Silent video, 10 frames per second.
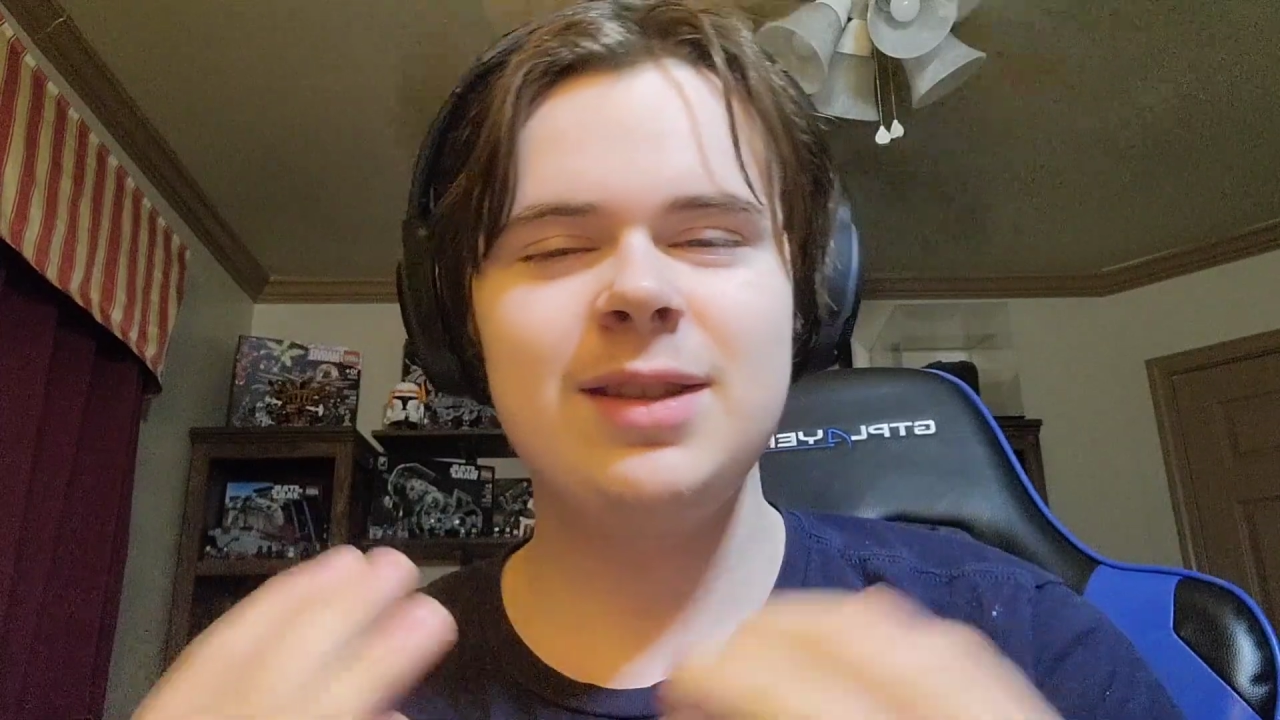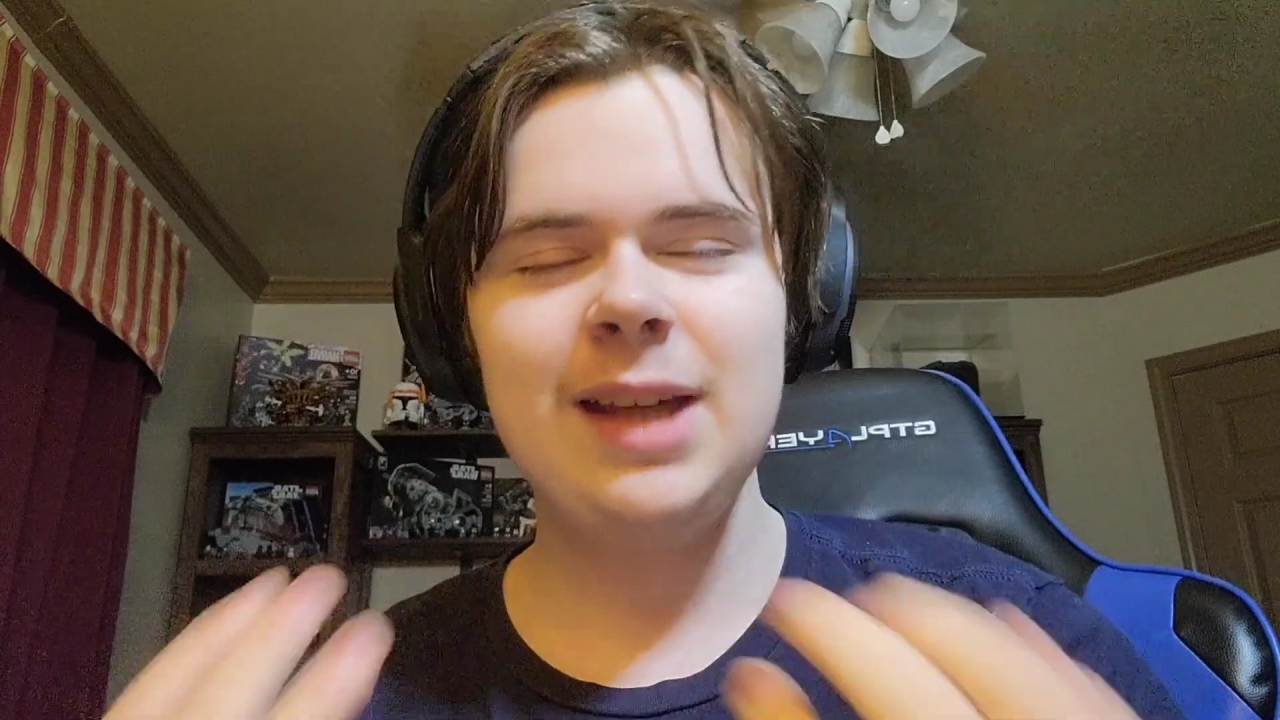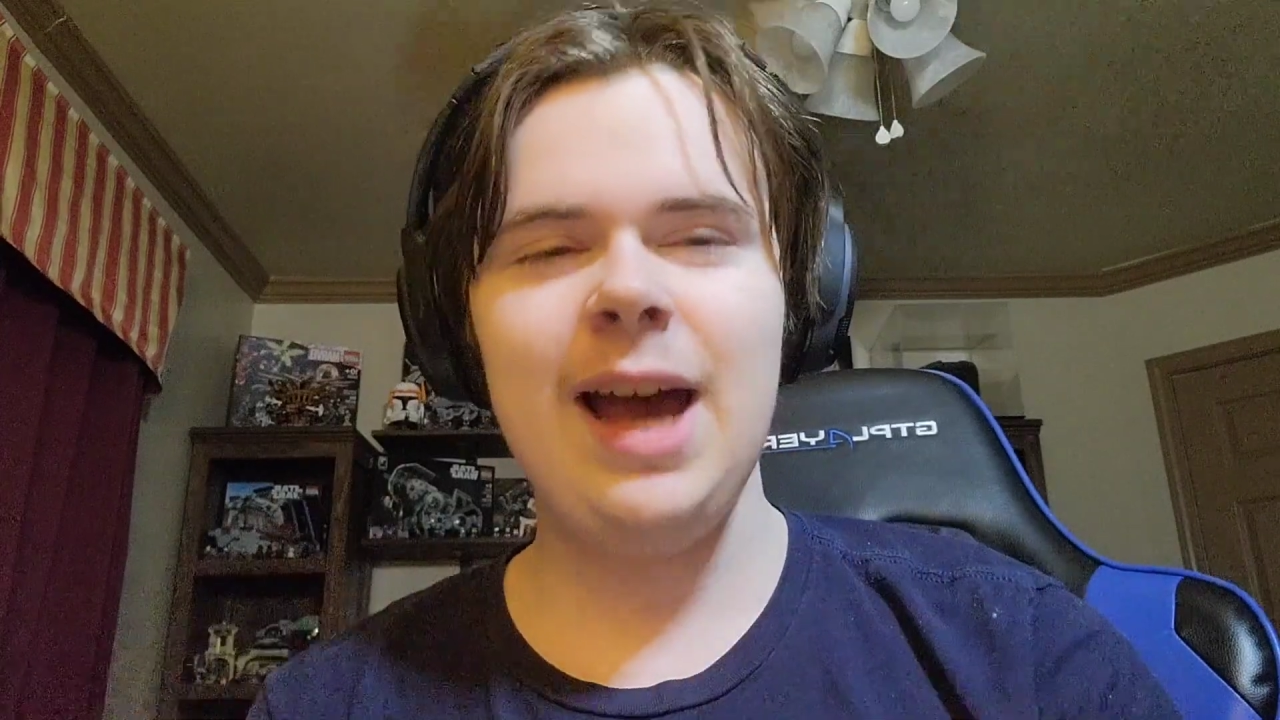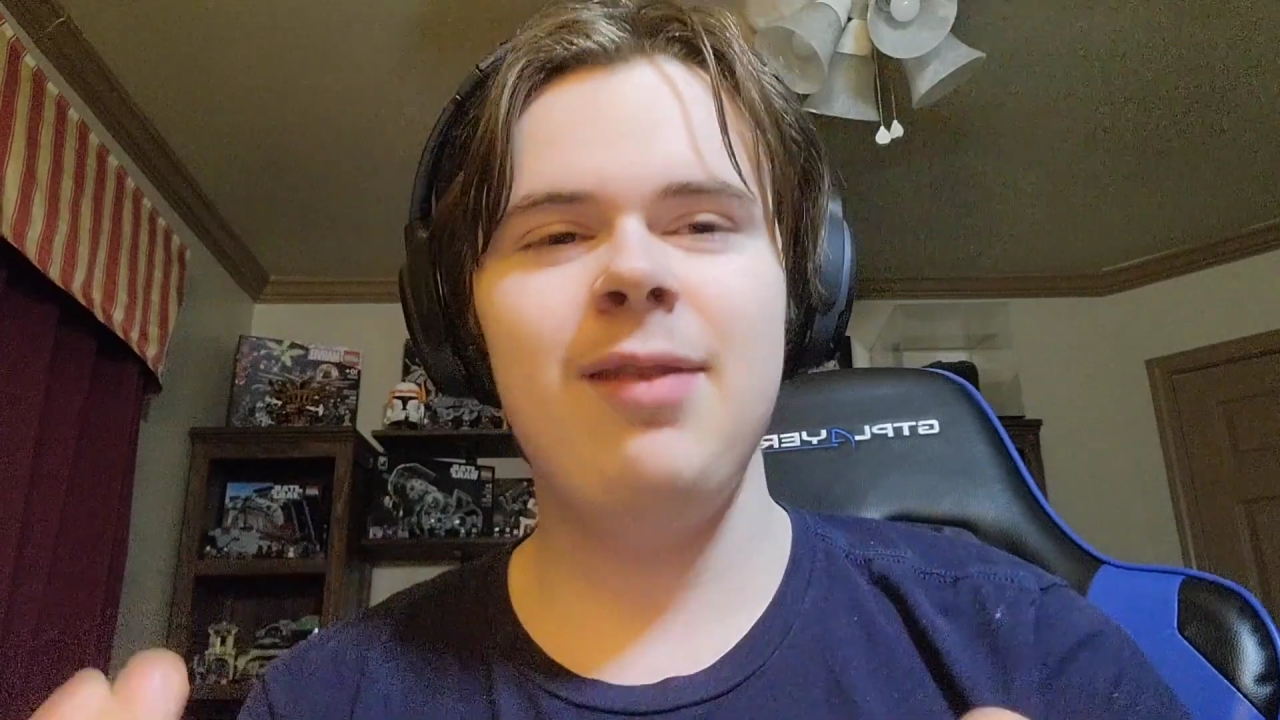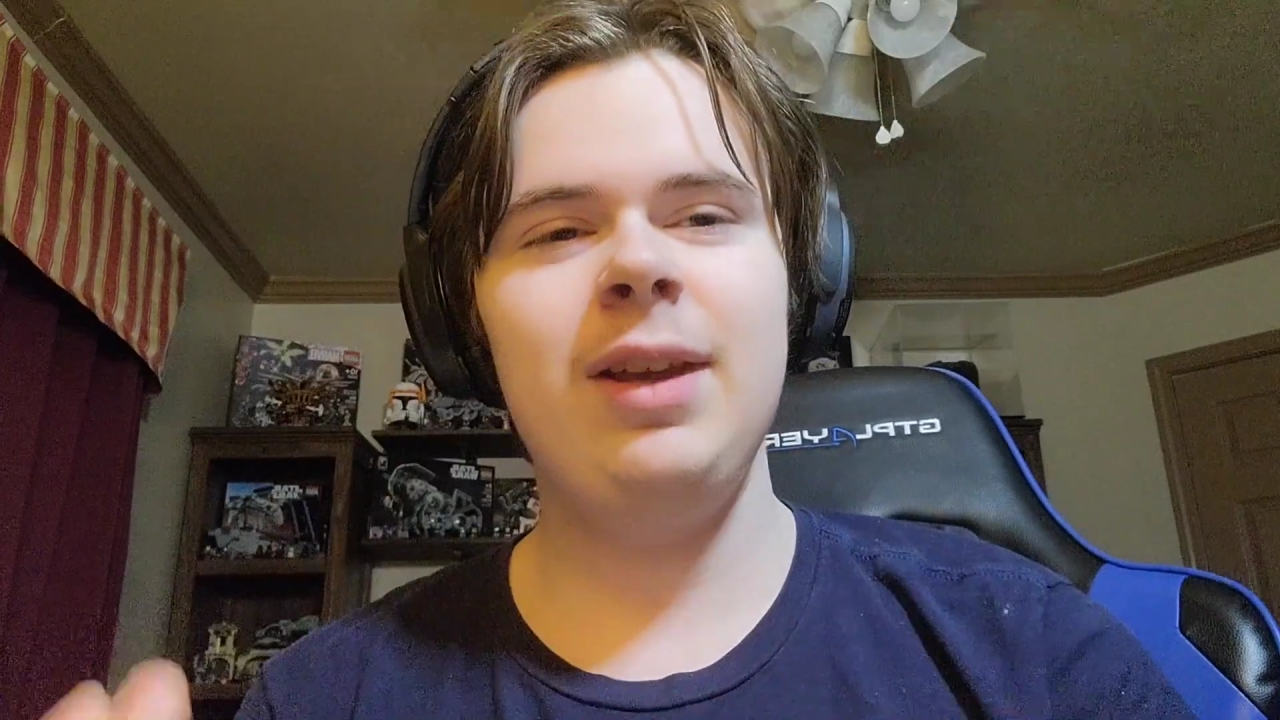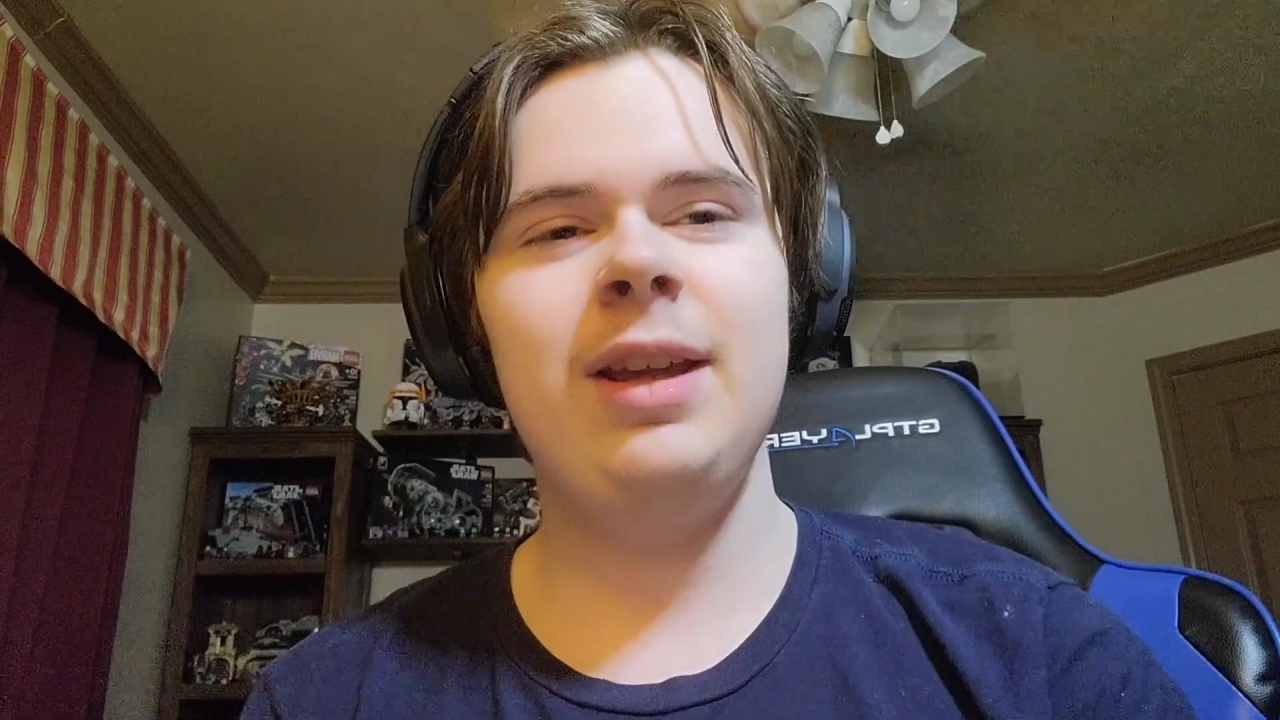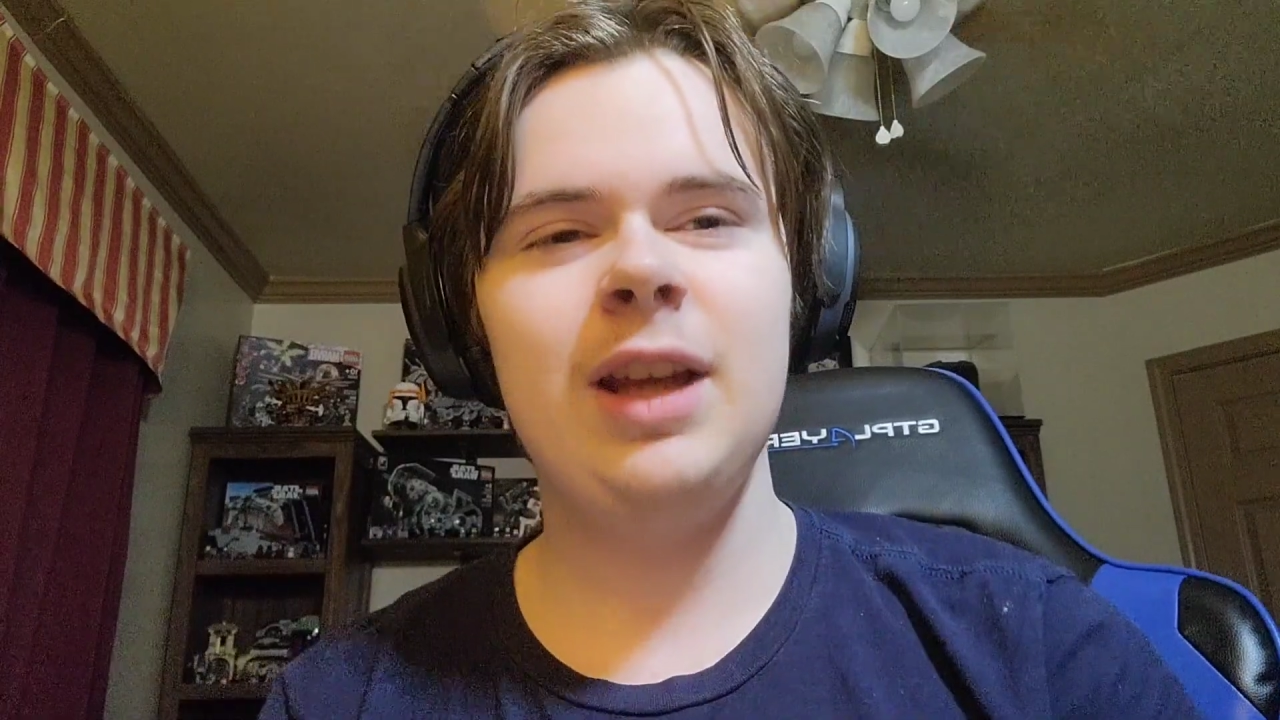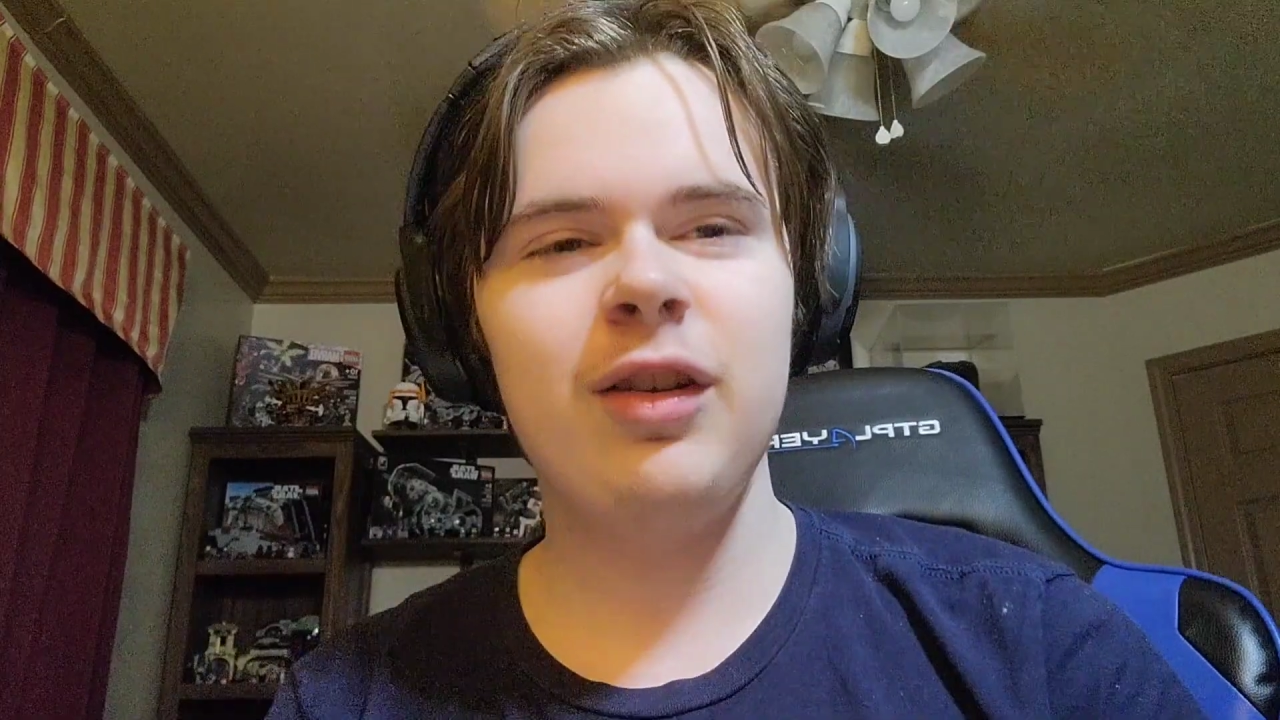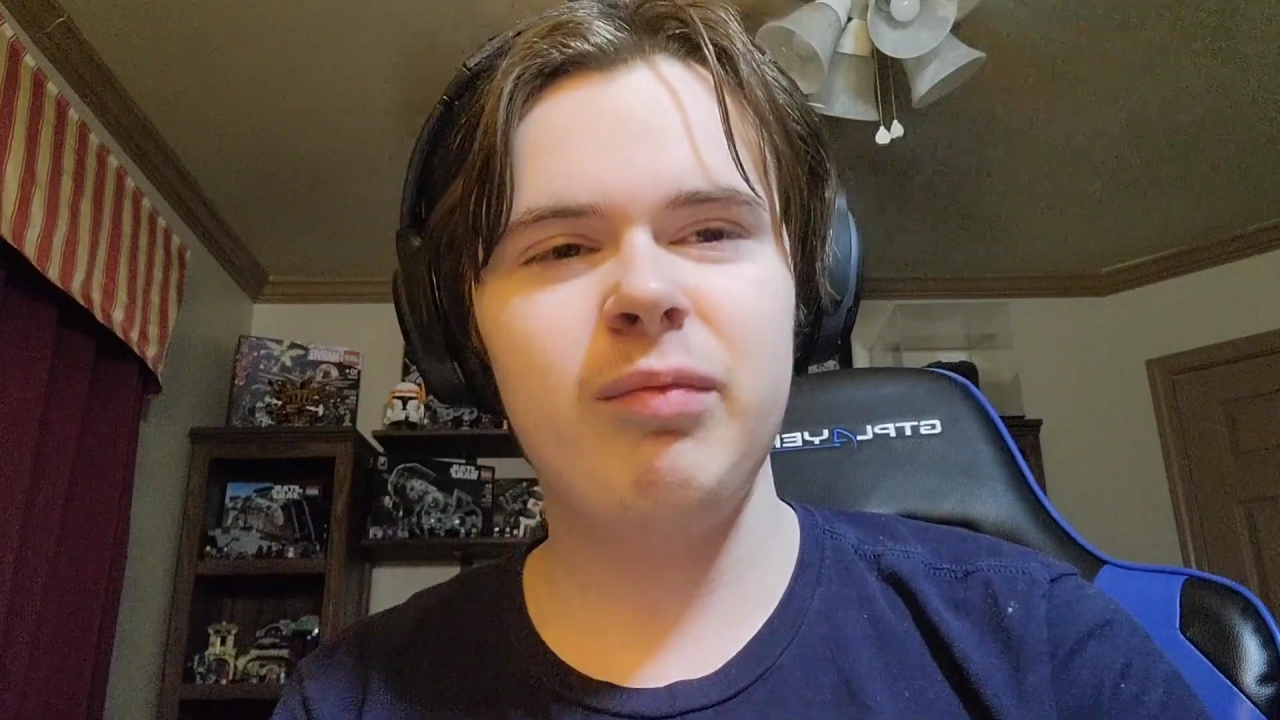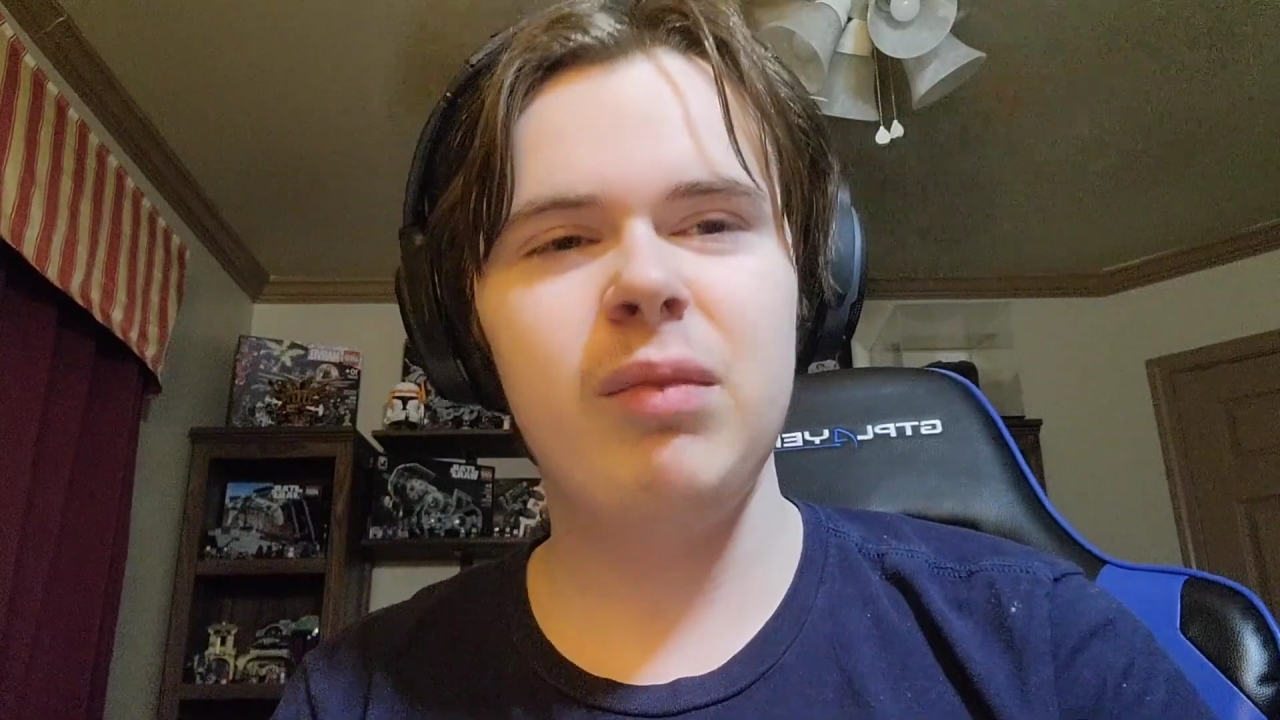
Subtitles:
sadly enough,